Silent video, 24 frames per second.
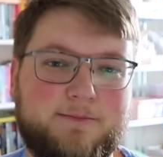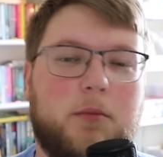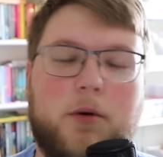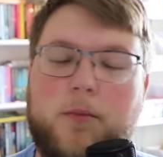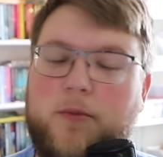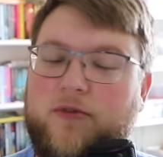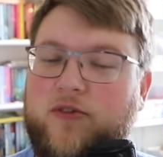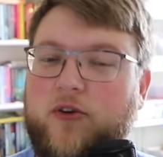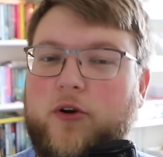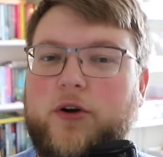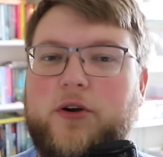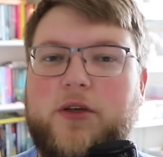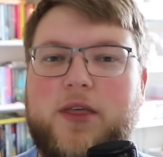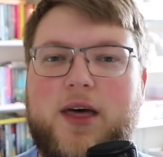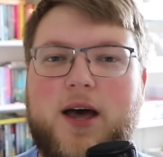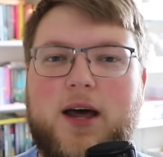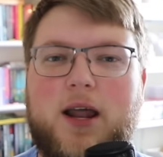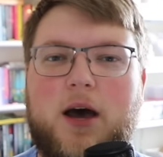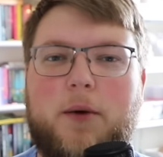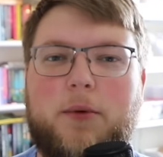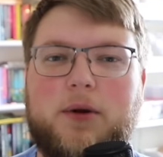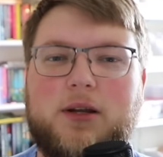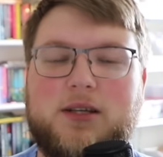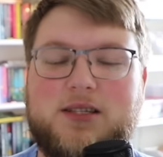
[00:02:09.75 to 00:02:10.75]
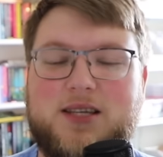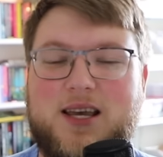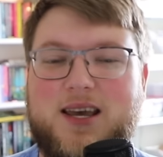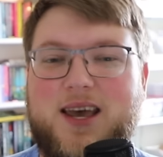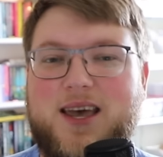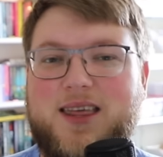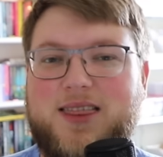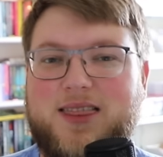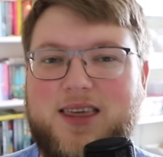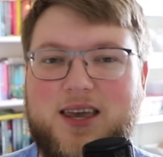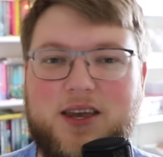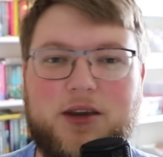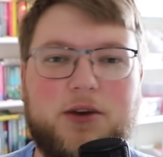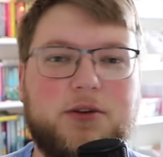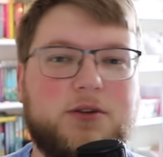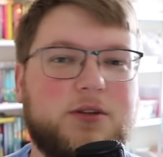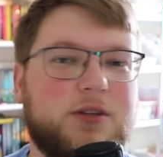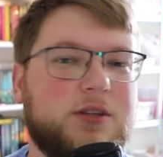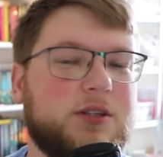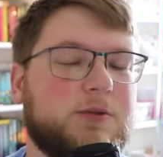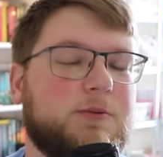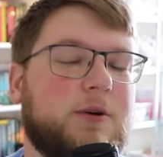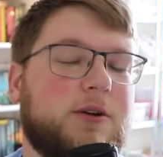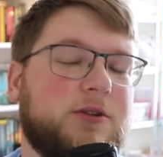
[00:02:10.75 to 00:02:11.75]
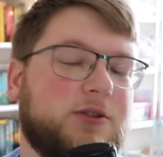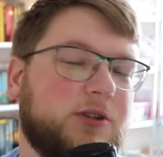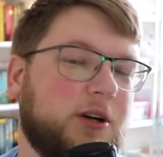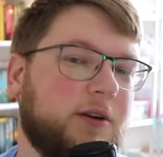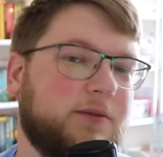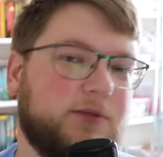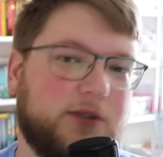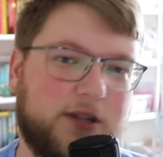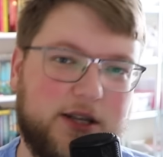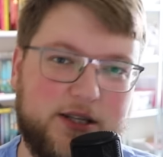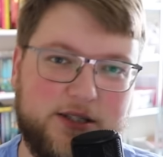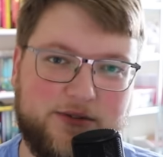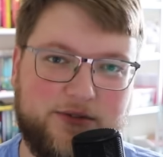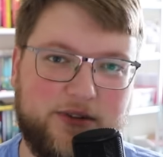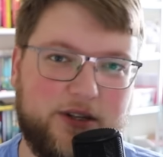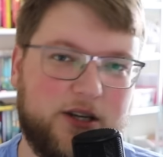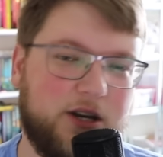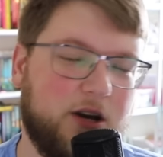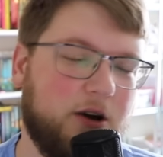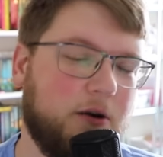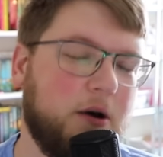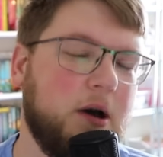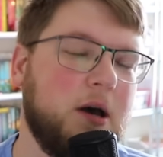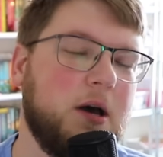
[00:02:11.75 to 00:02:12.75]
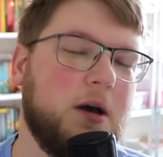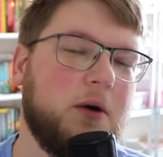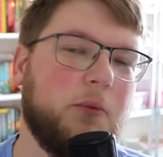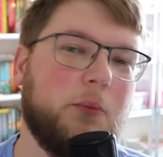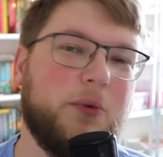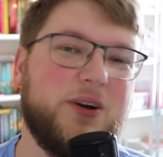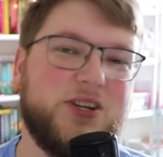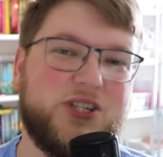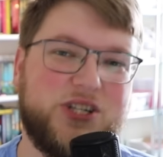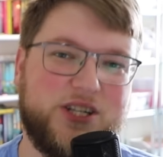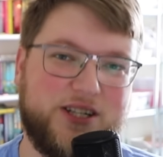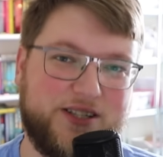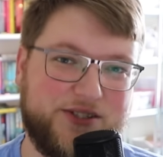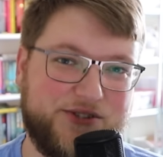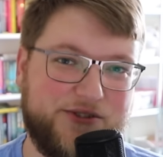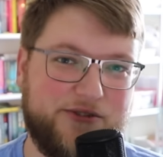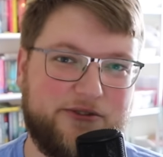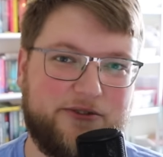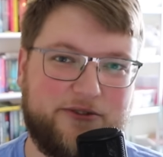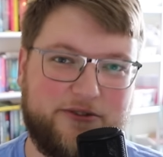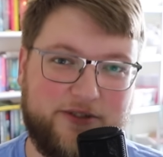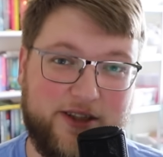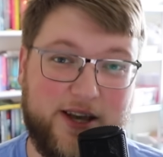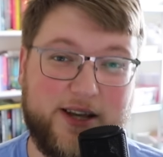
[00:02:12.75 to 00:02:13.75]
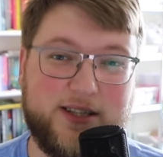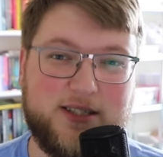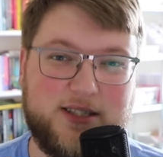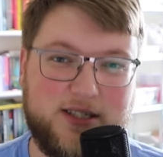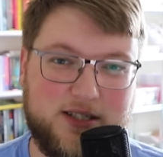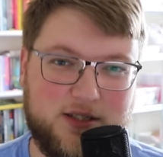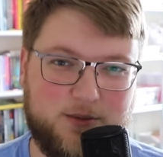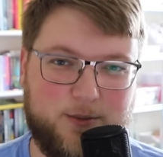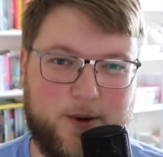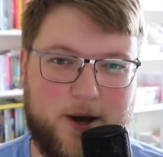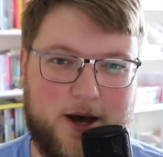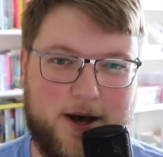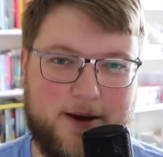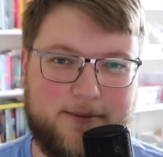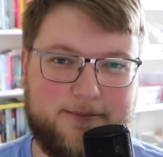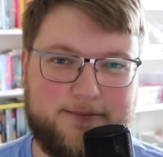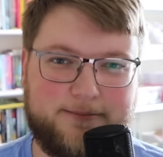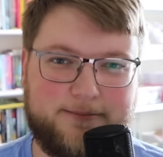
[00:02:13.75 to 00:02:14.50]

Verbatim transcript: But before we do that, I want to say a thank you to the sponsor of today's video, which is FlexiSpot.